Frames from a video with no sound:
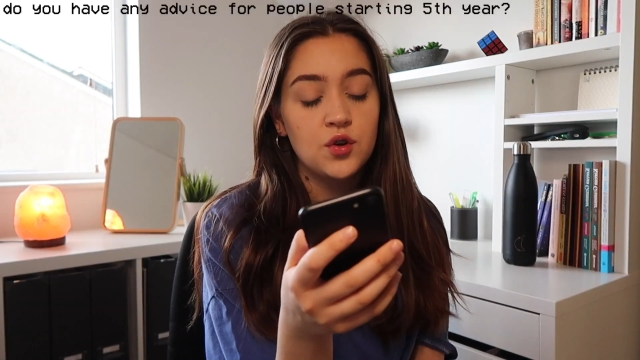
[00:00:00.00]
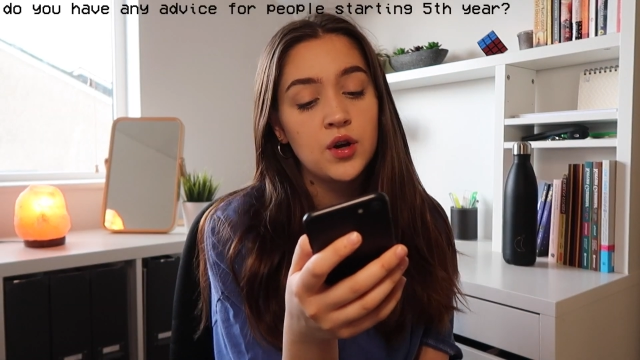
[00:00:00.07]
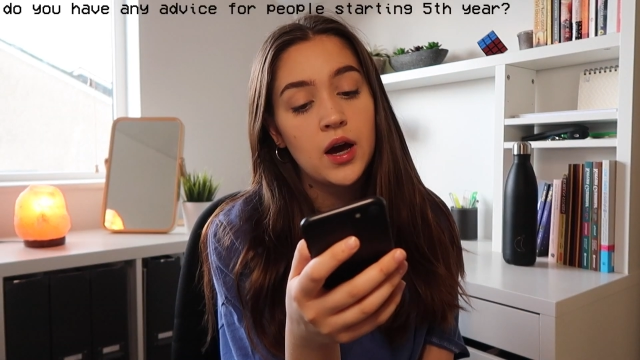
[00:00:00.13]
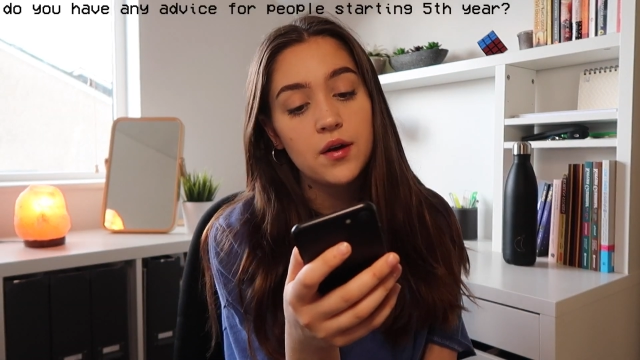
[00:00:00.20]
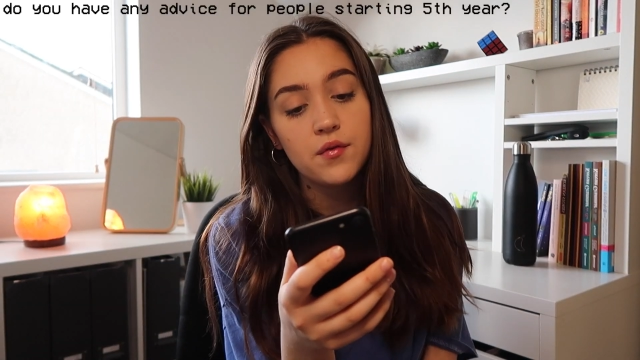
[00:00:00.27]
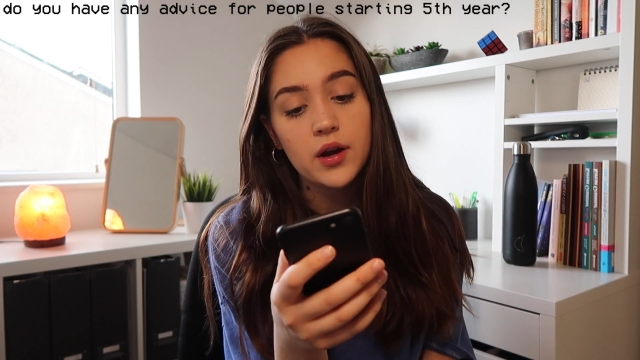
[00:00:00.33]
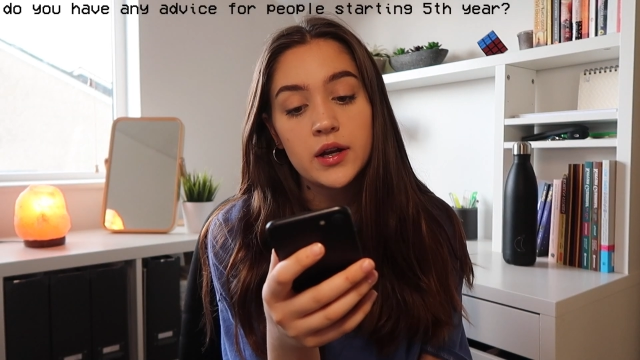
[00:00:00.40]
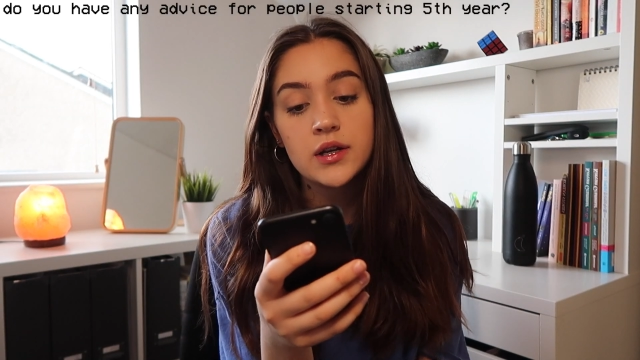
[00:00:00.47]
Do you
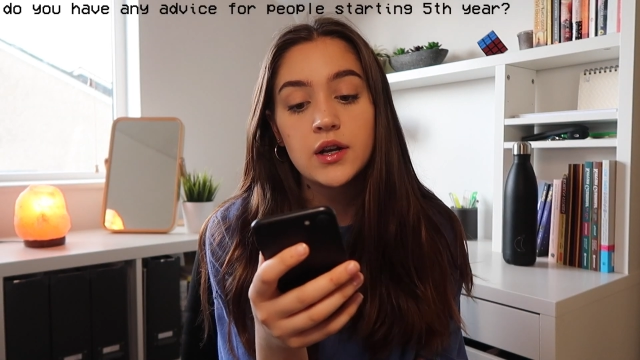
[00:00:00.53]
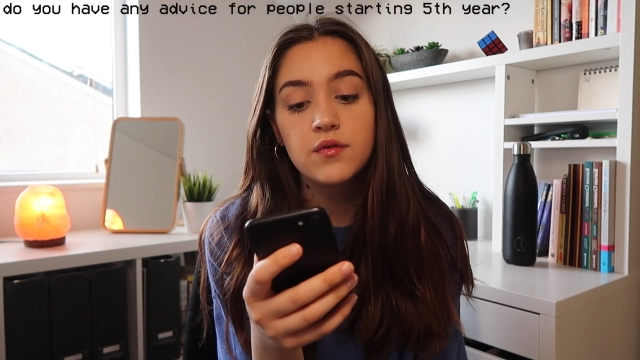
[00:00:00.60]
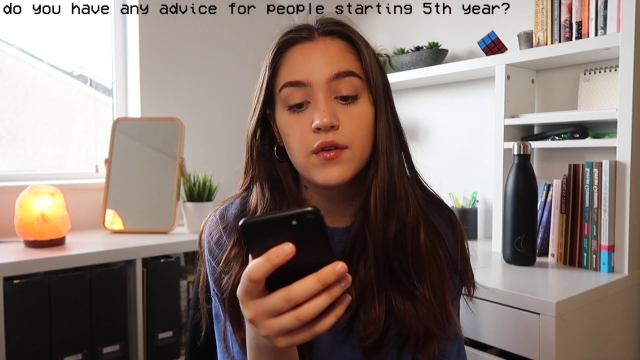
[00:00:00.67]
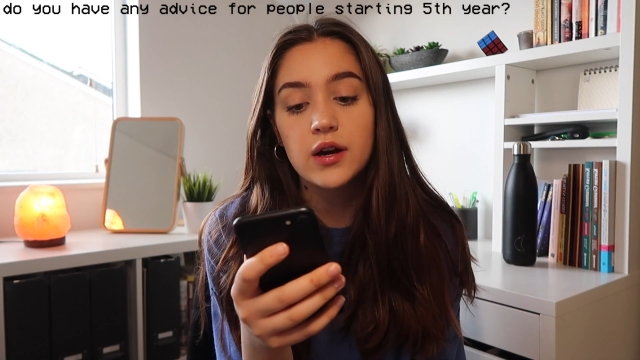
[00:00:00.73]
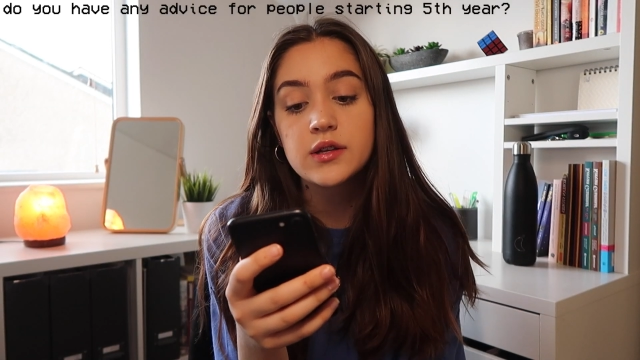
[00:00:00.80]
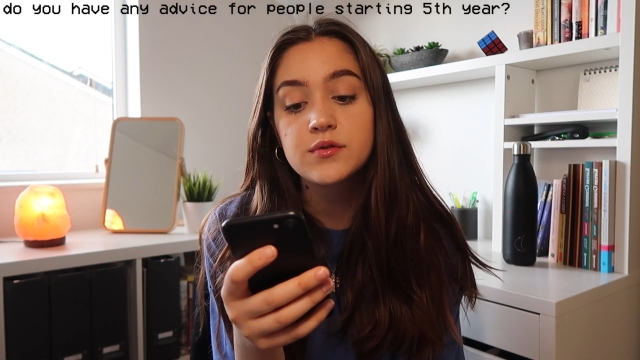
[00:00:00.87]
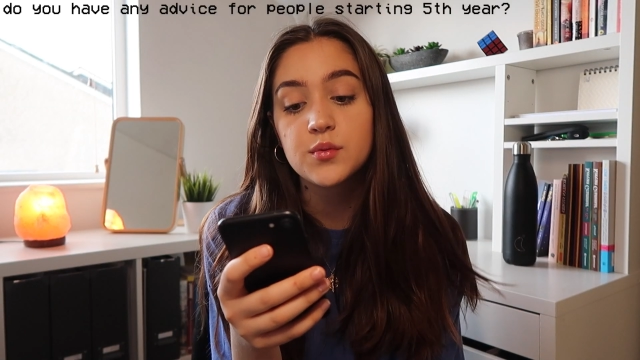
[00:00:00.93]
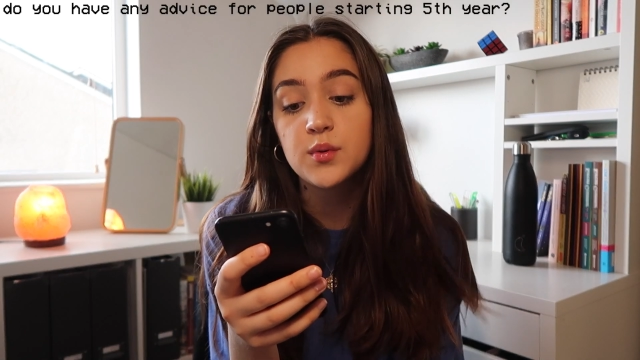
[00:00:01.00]
have any
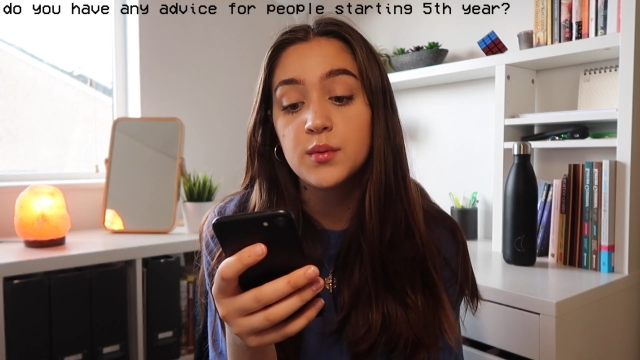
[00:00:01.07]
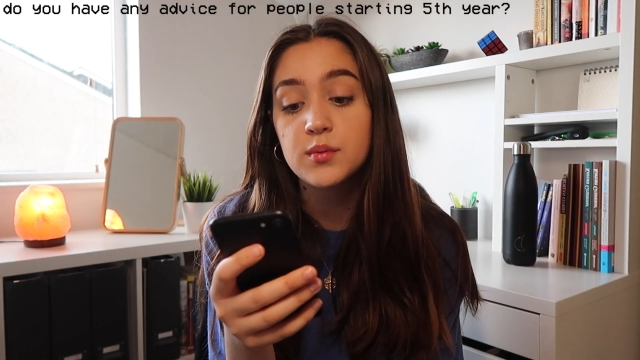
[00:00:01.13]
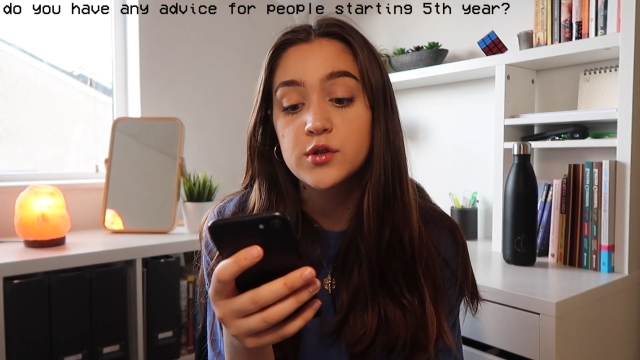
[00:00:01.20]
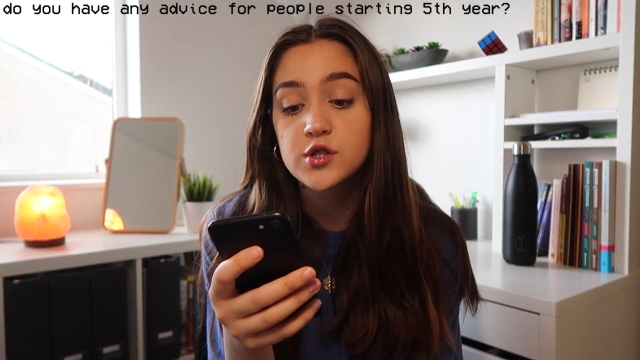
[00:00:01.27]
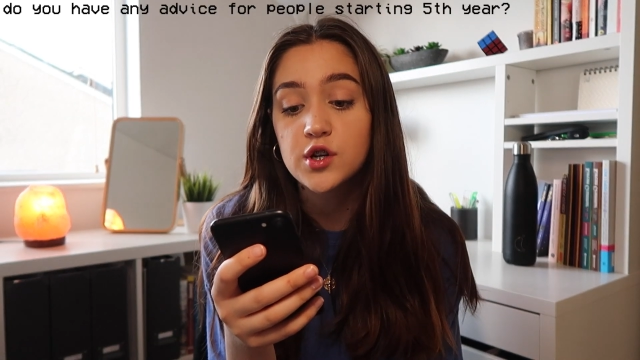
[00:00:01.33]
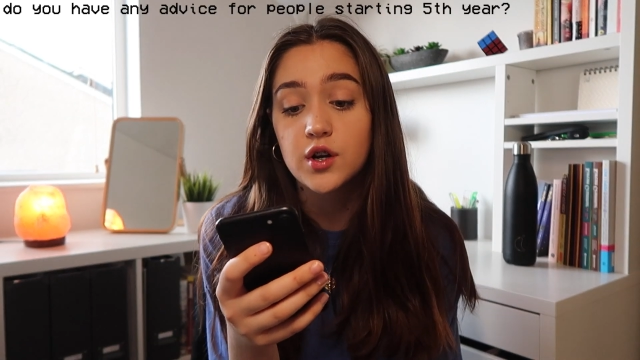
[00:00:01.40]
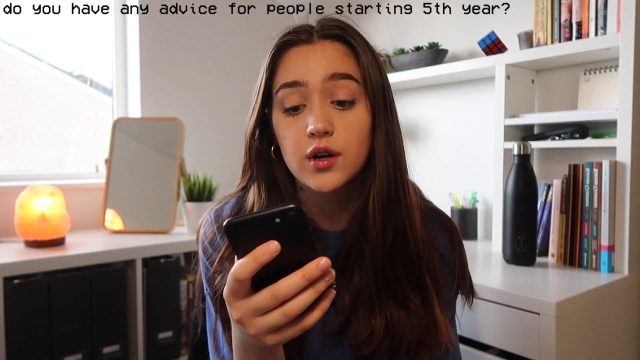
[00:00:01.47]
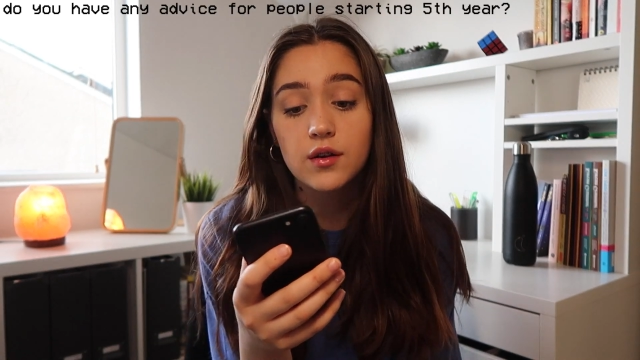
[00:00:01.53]
advice for people
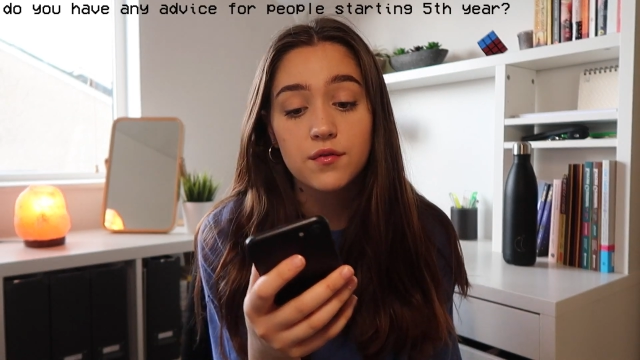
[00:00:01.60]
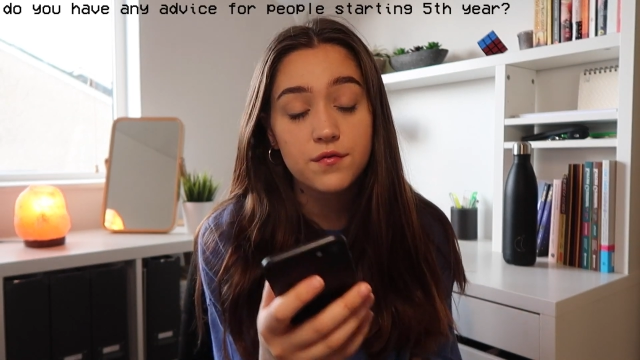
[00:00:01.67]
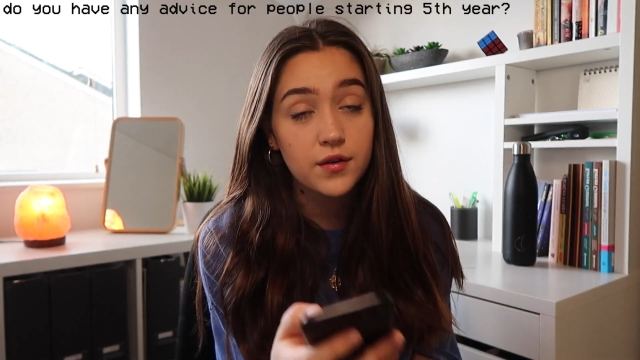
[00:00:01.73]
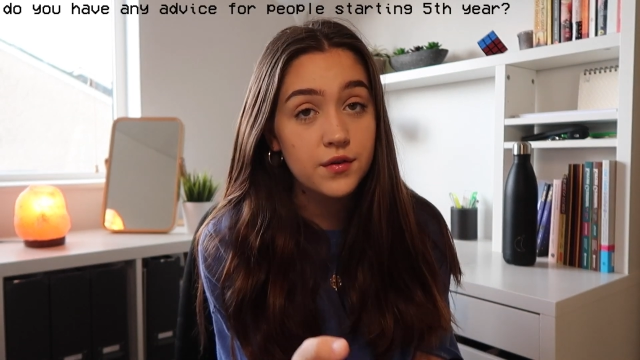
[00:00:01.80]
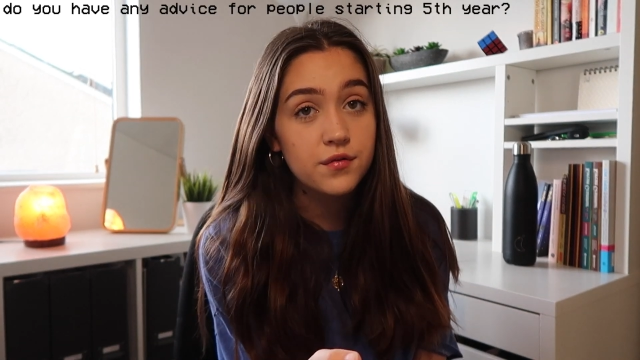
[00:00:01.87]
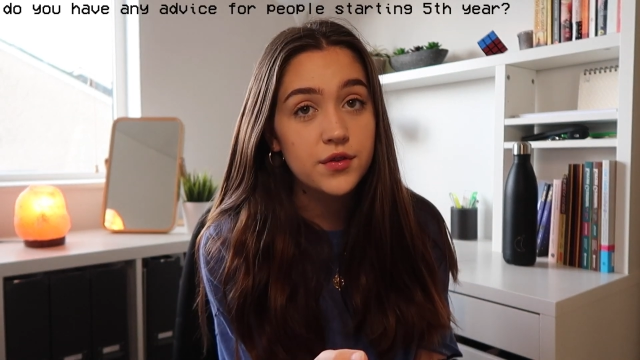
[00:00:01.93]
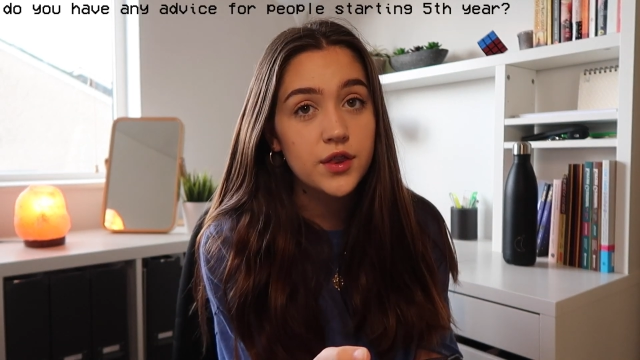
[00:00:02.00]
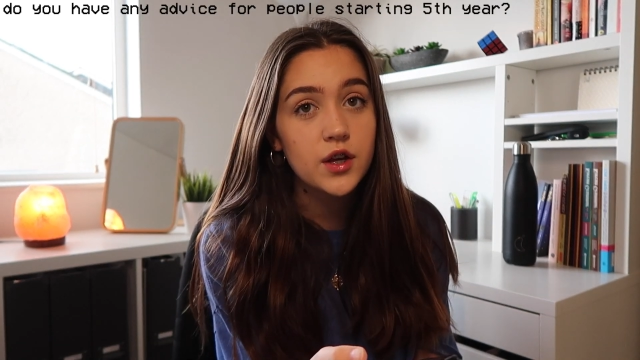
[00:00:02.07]
starting
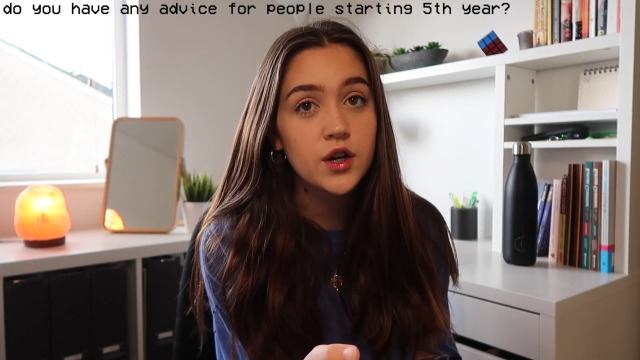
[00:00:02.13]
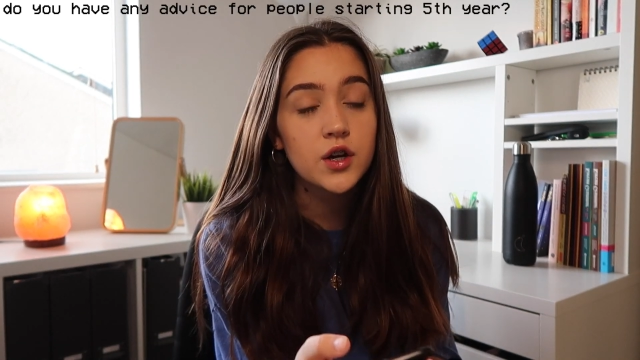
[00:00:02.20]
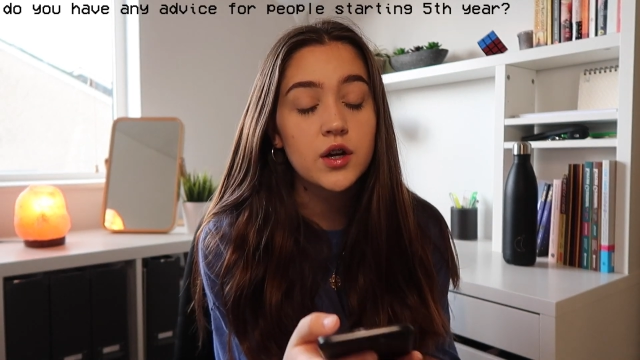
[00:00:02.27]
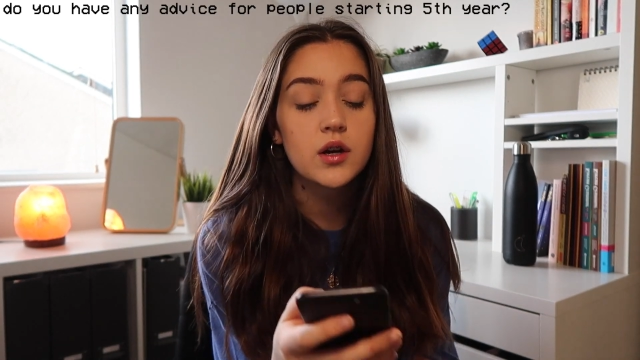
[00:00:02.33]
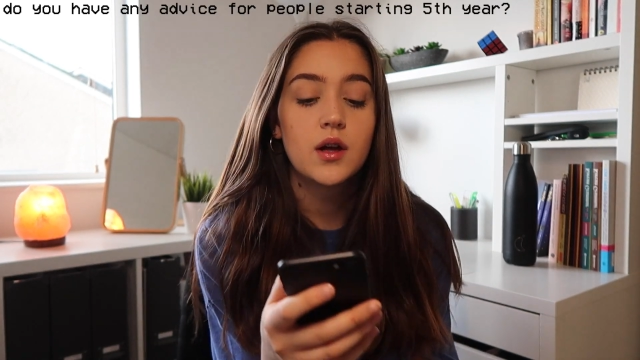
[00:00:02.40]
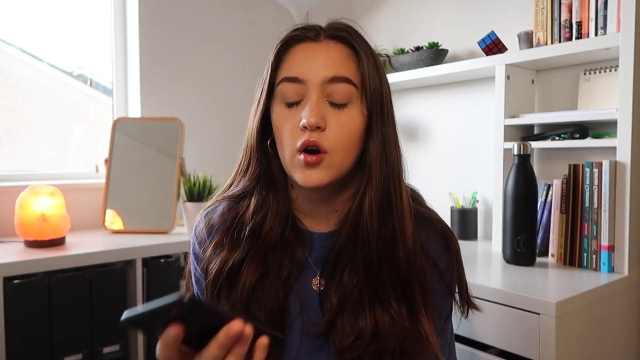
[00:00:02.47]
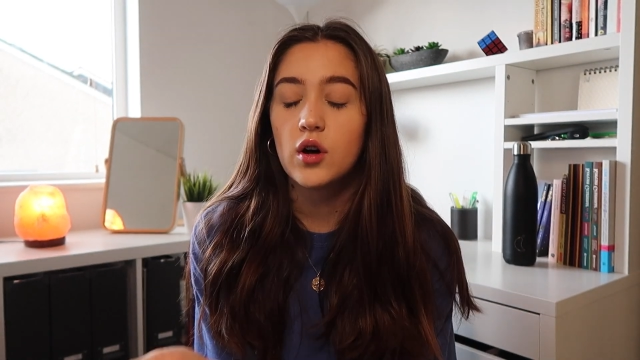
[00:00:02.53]
fifth year?